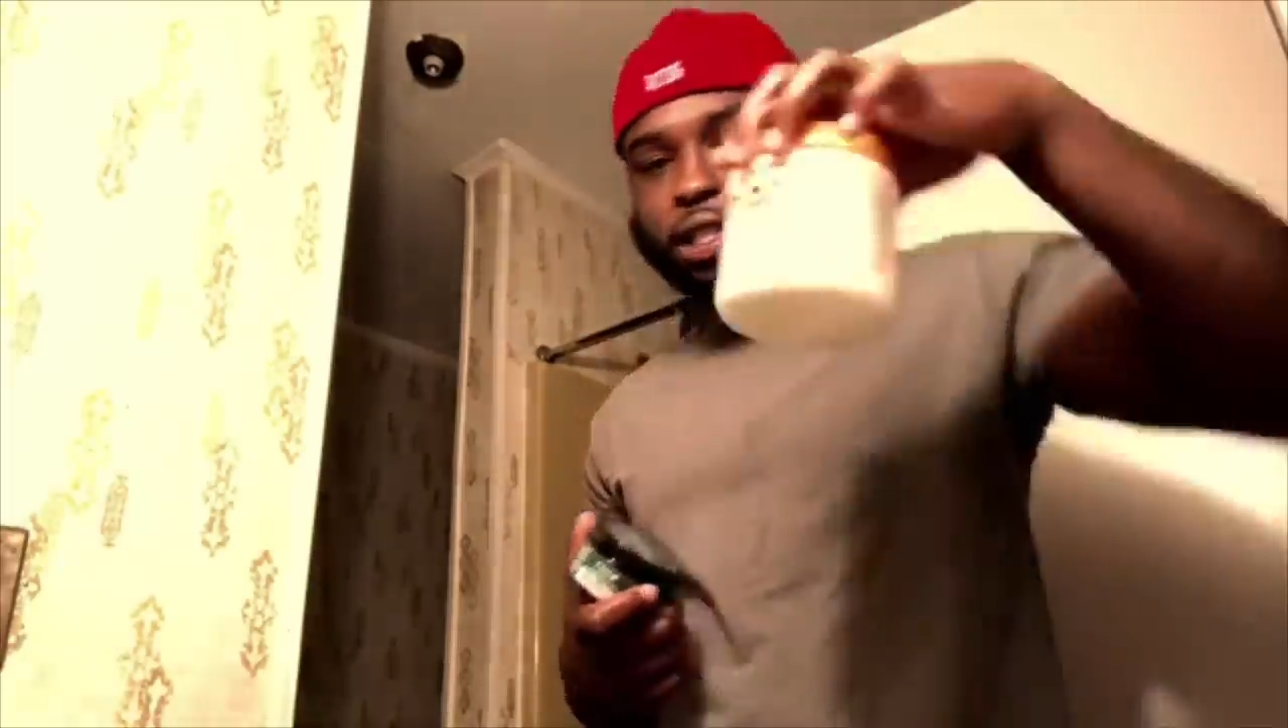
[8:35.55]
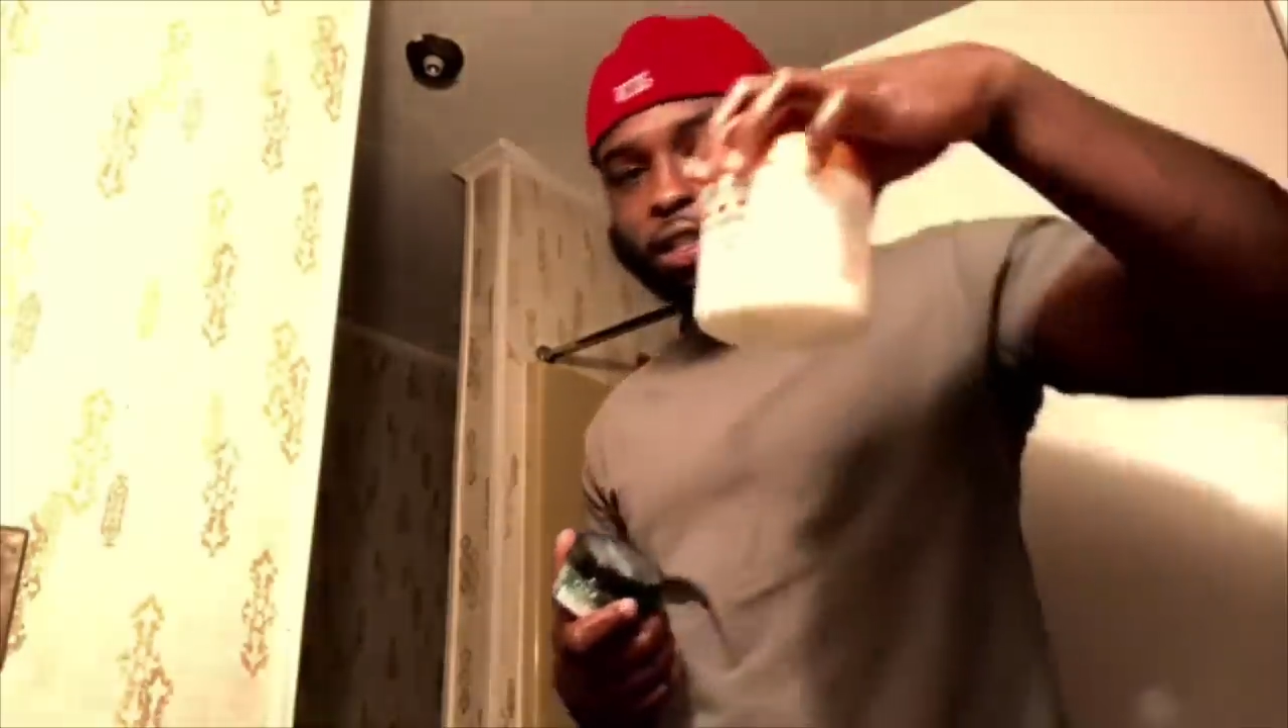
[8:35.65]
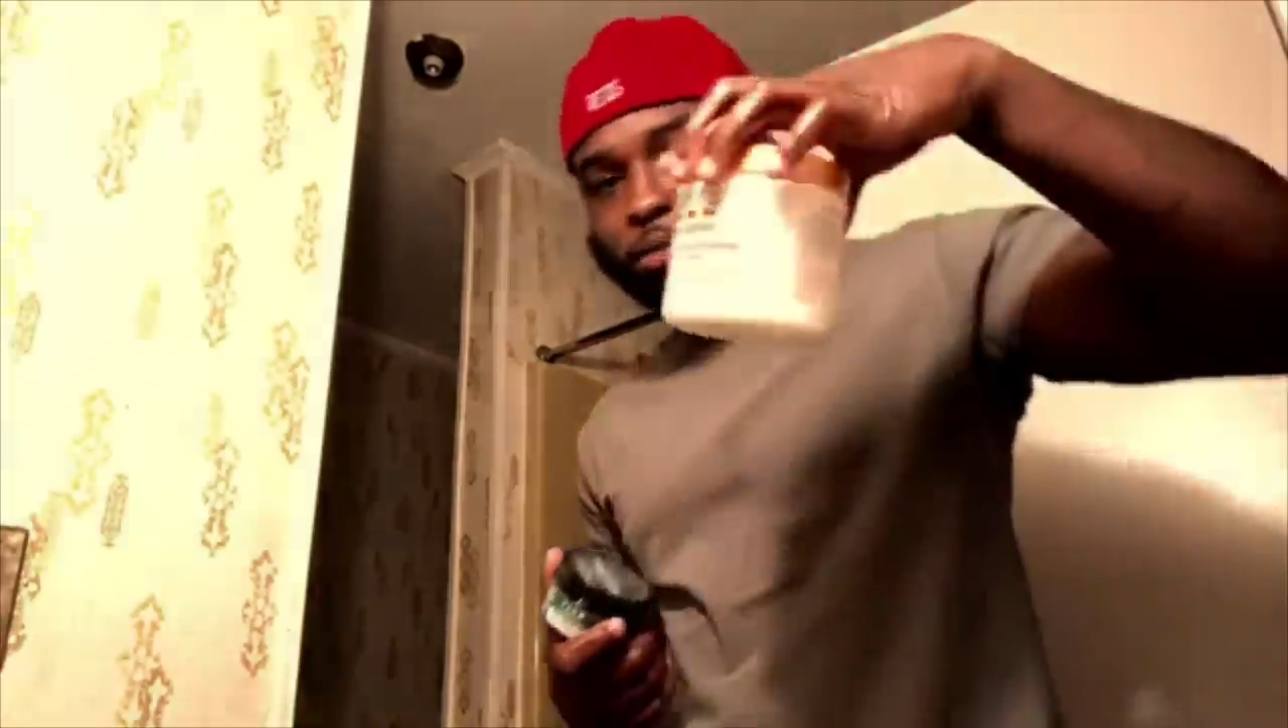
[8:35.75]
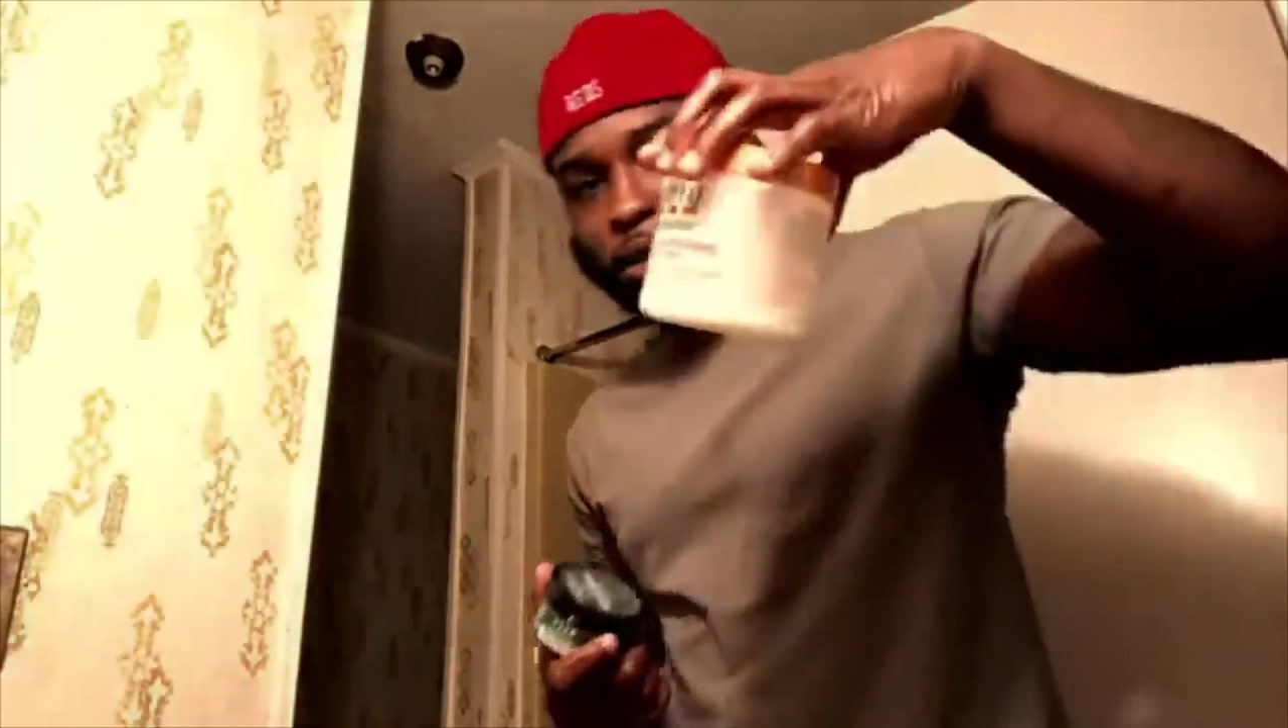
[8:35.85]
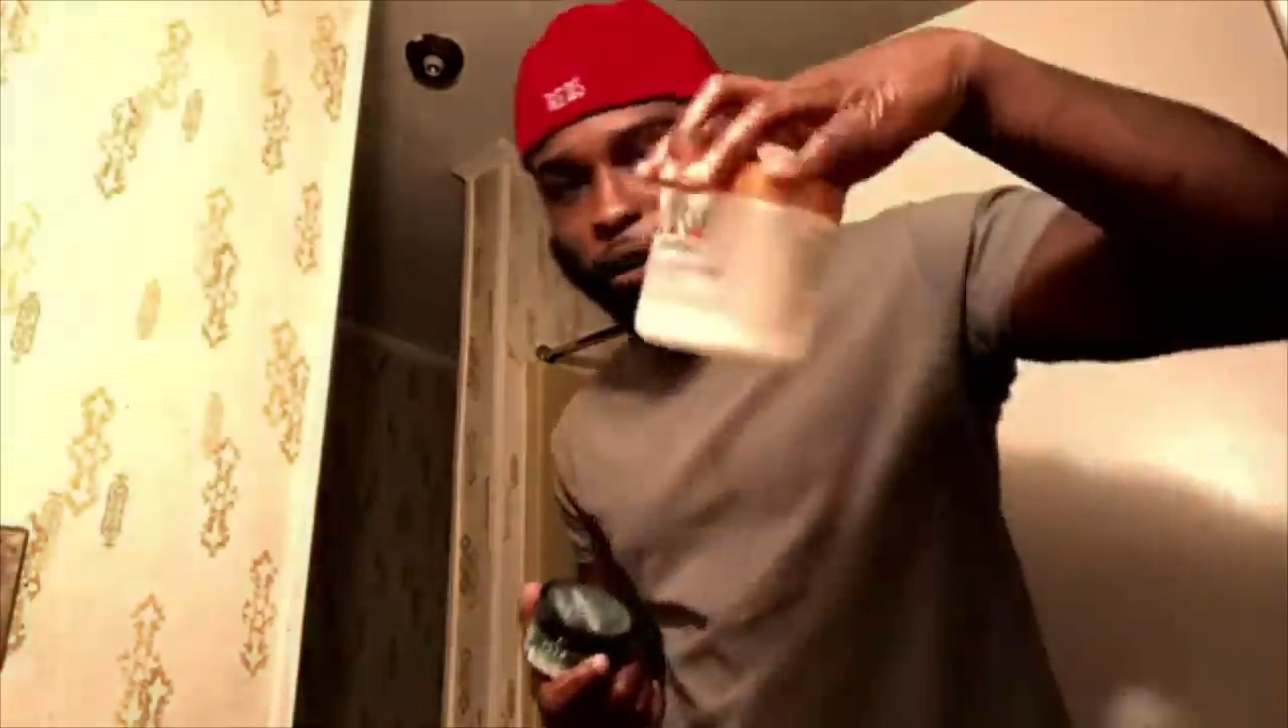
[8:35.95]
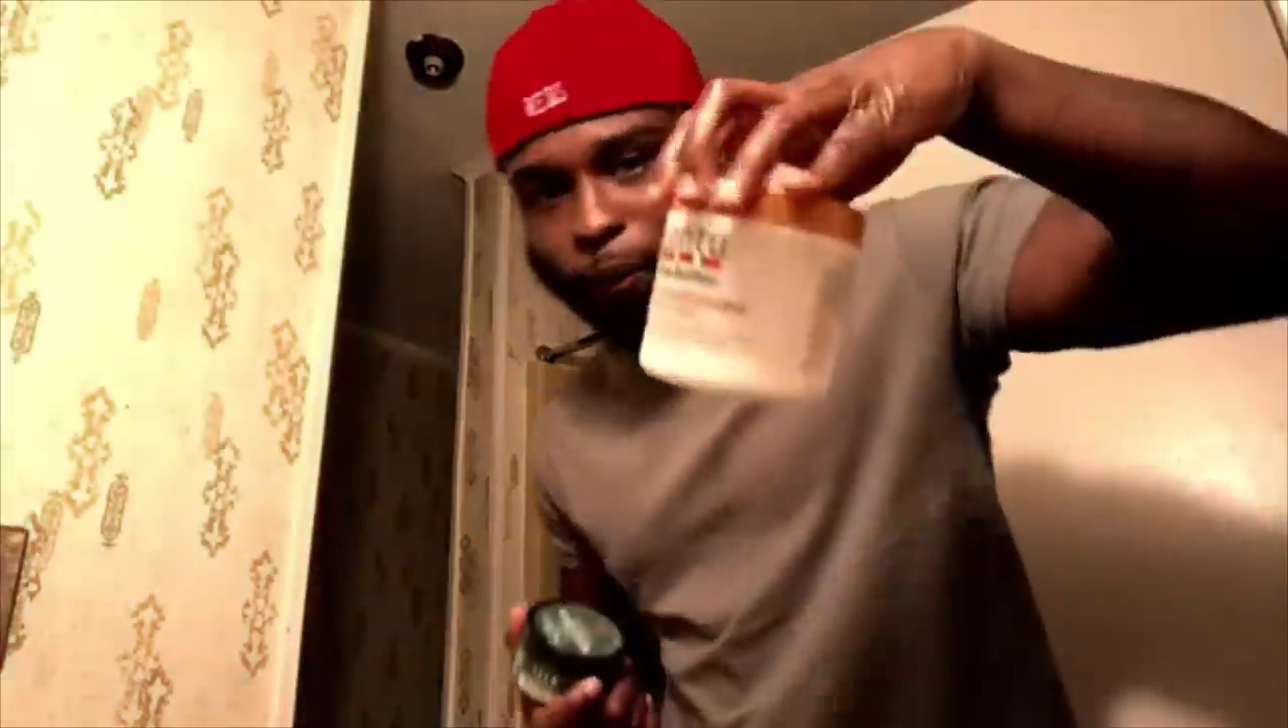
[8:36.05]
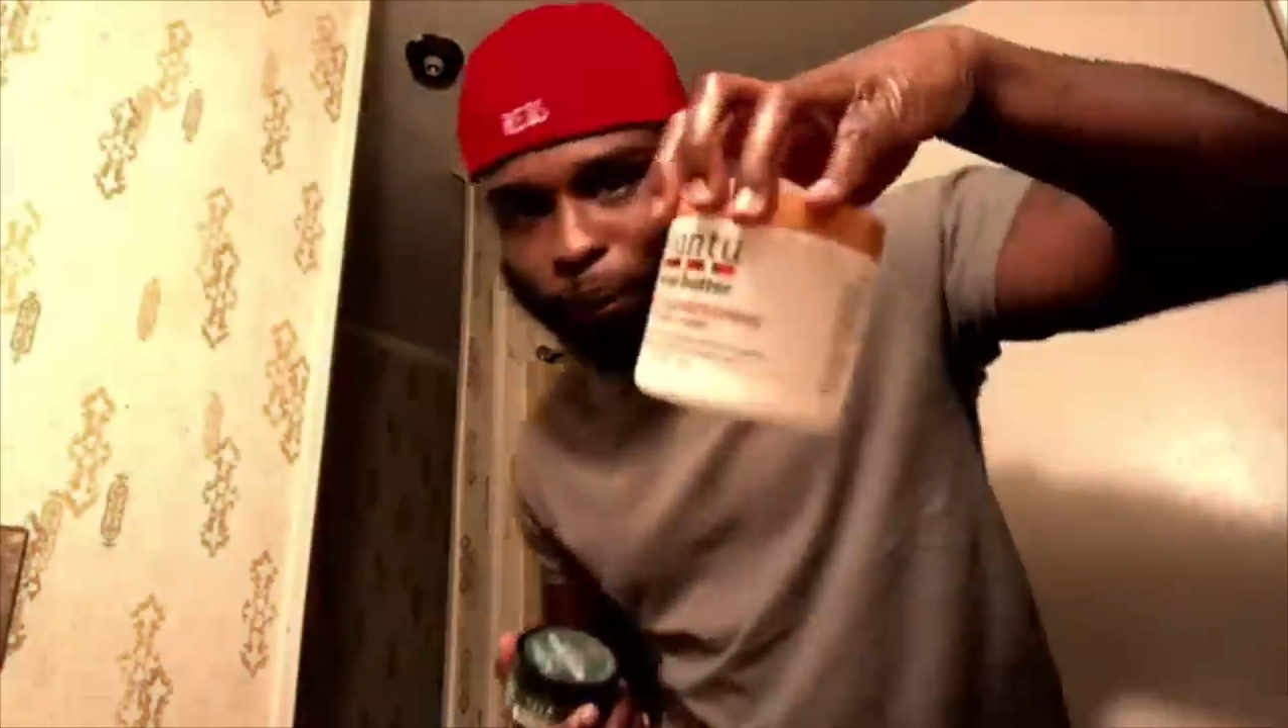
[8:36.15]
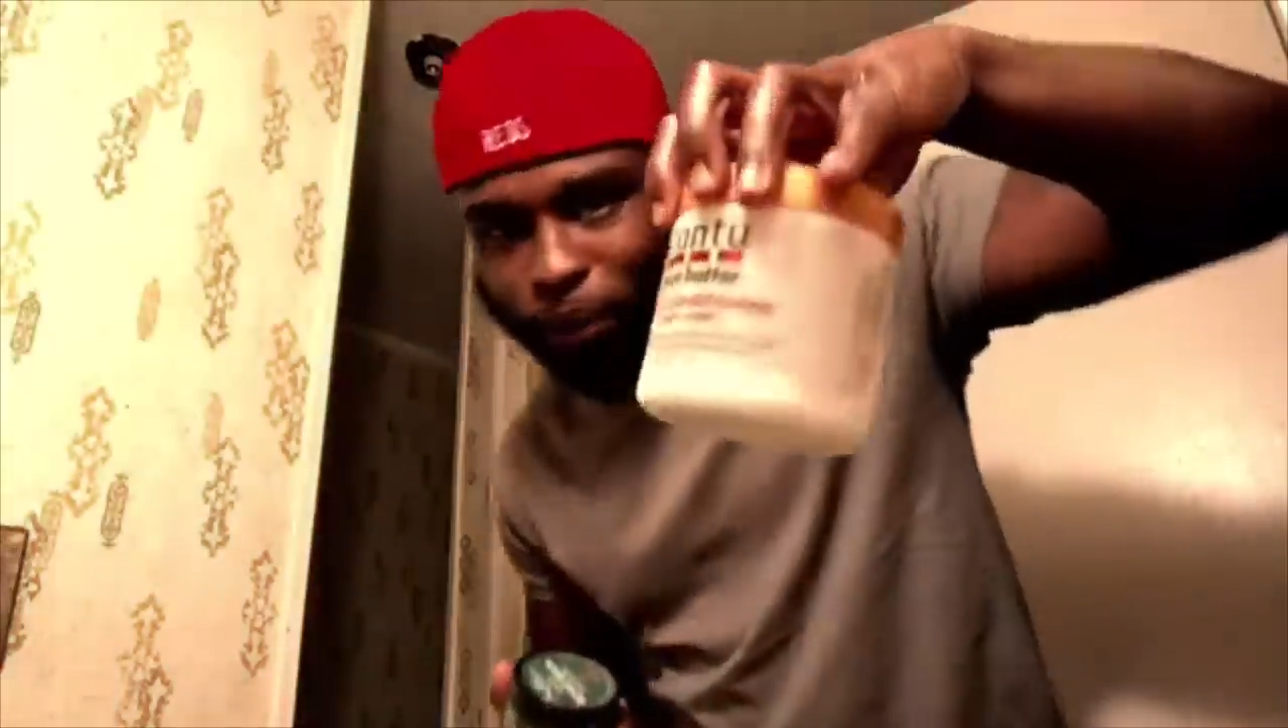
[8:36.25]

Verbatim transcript: shit, but